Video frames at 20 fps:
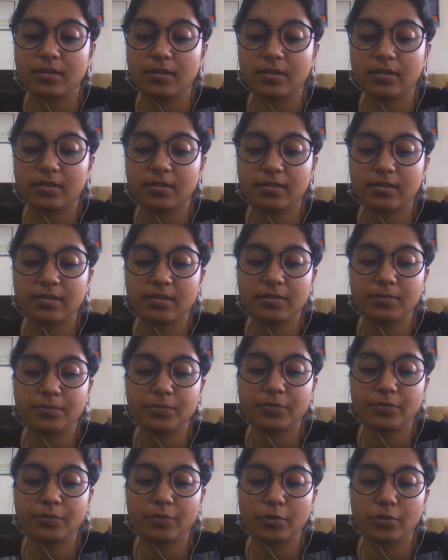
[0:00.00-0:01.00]
except
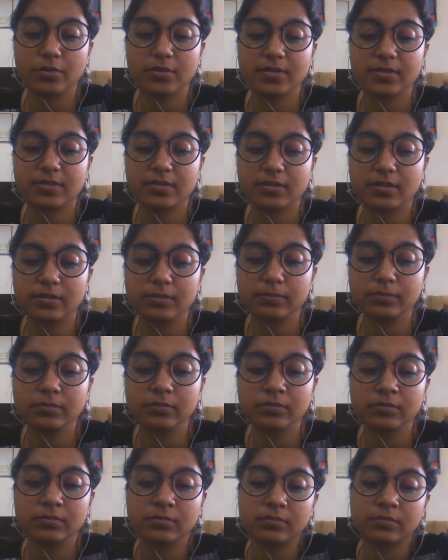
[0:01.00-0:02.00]
for some
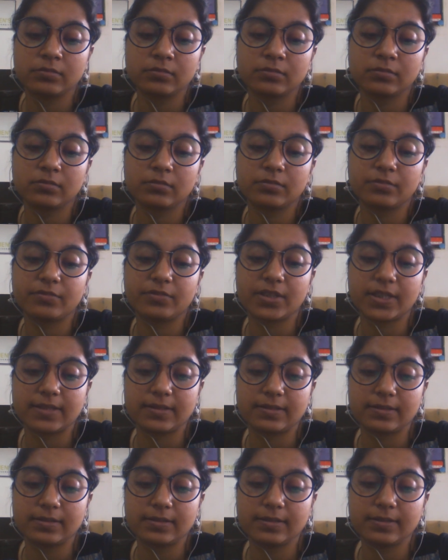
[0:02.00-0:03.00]

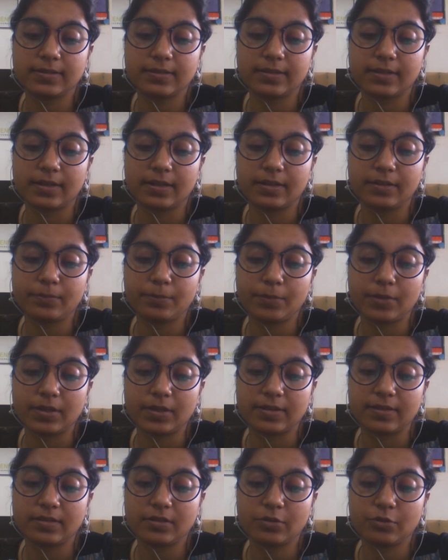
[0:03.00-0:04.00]
vessels that
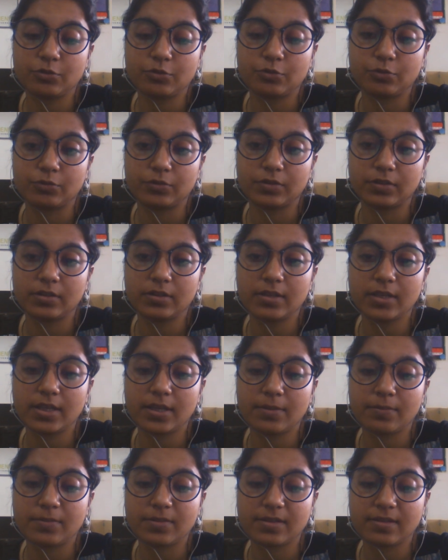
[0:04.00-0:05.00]
passes through the
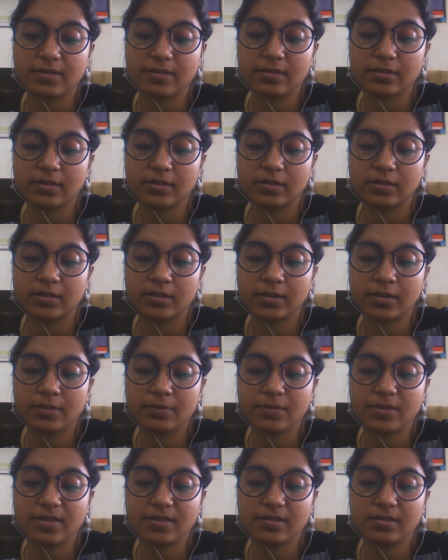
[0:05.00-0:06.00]

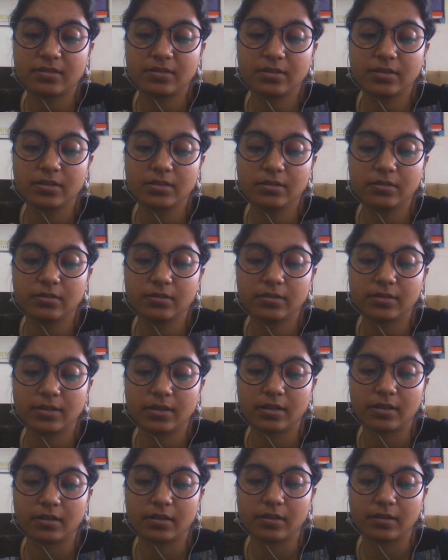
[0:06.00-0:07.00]
emissary
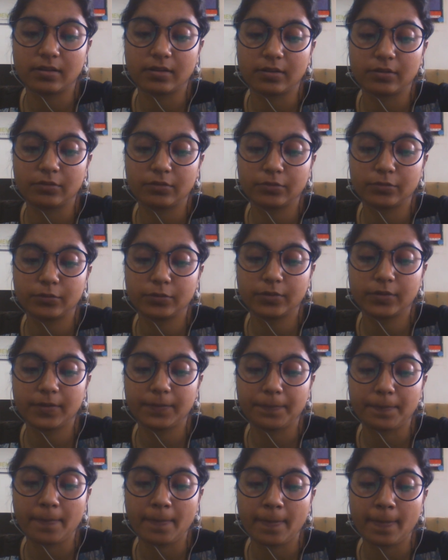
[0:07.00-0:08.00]
canal. Okay.
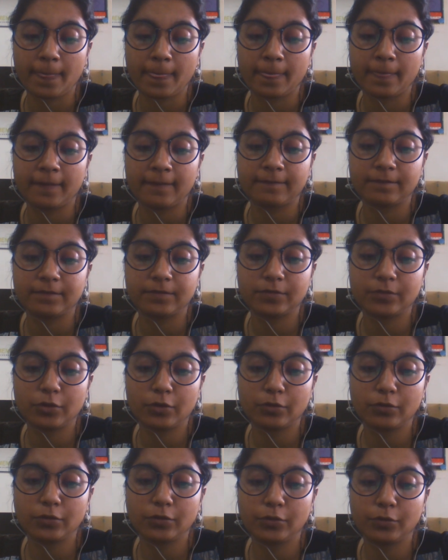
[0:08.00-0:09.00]

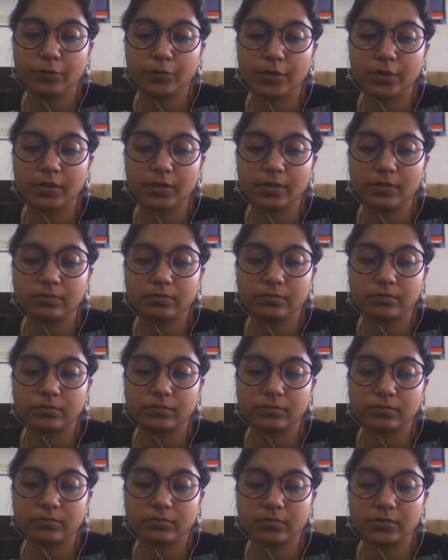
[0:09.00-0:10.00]
Now you will
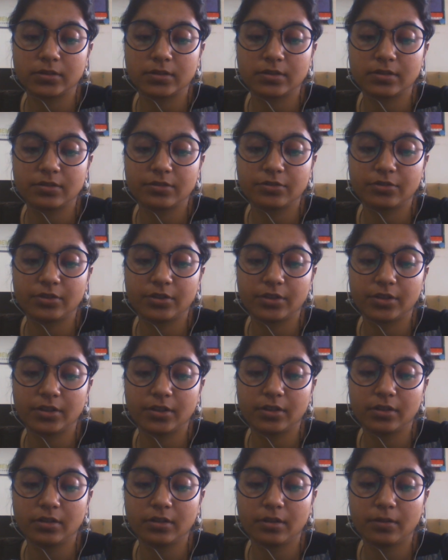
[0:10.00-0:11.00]

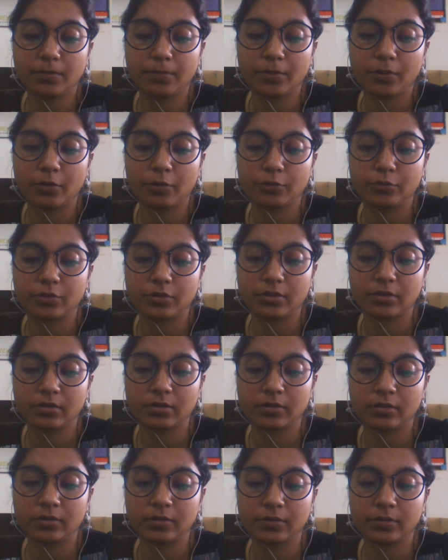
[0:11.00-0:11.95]
study about the